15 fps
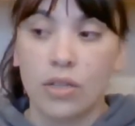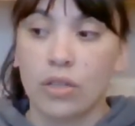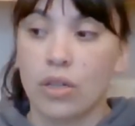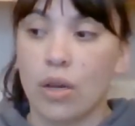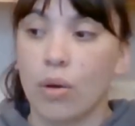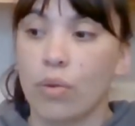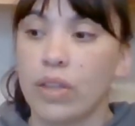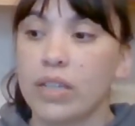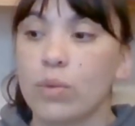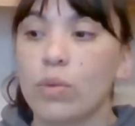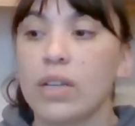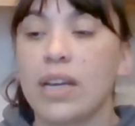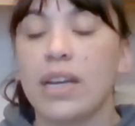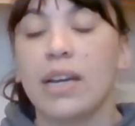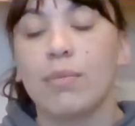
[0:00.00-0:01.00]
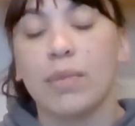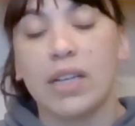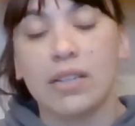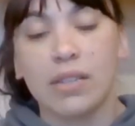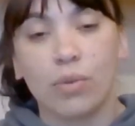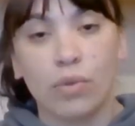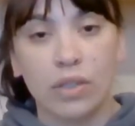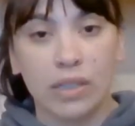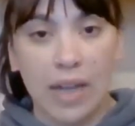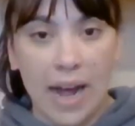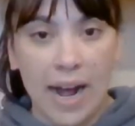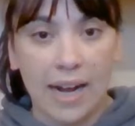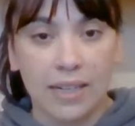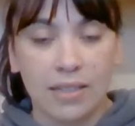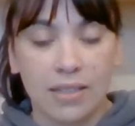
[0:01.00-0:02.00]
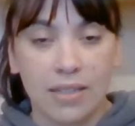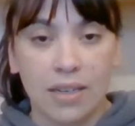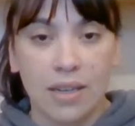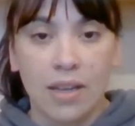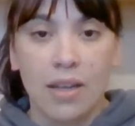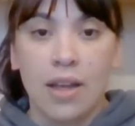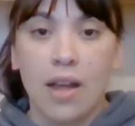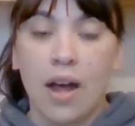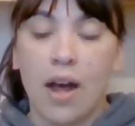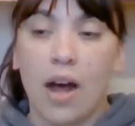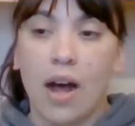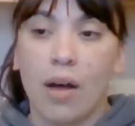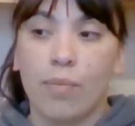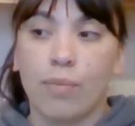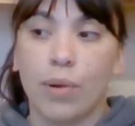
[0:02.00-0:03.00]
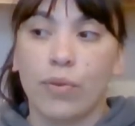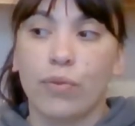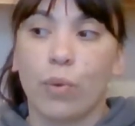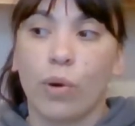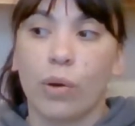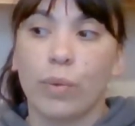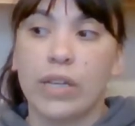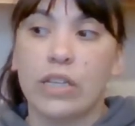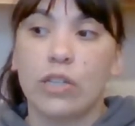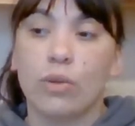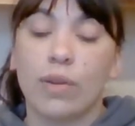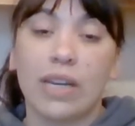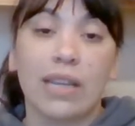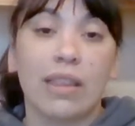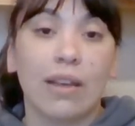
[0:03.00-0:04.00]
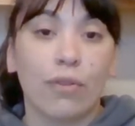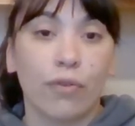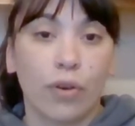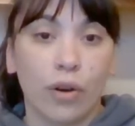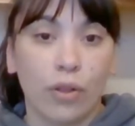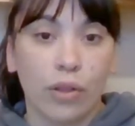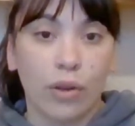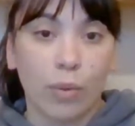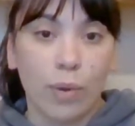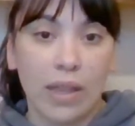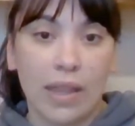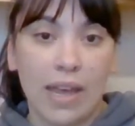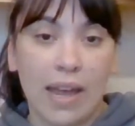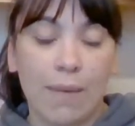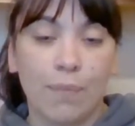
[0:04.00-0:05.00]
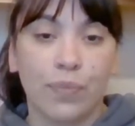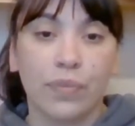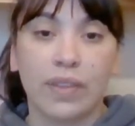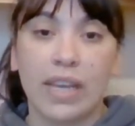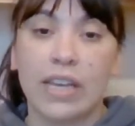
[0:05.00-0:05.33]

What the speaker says: So this will get him nice and relaxed before we do anything further with him.